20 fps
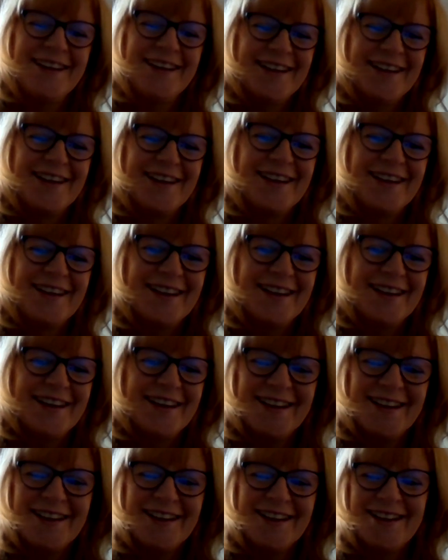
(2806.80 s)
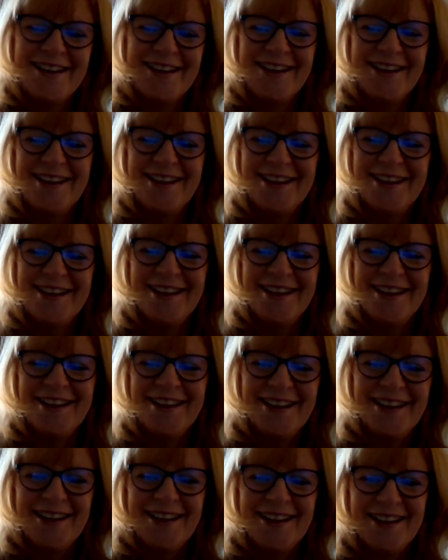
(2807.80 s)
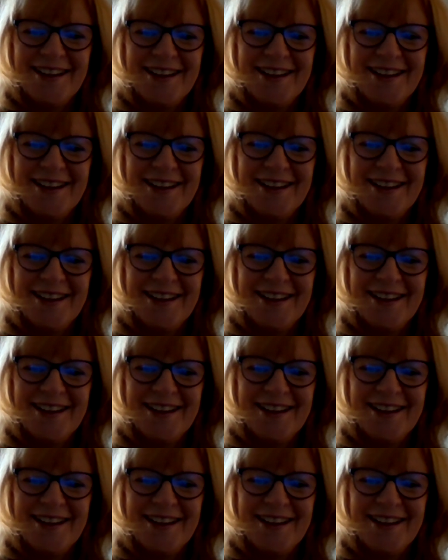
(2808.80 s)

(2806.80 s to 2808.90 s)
(silent)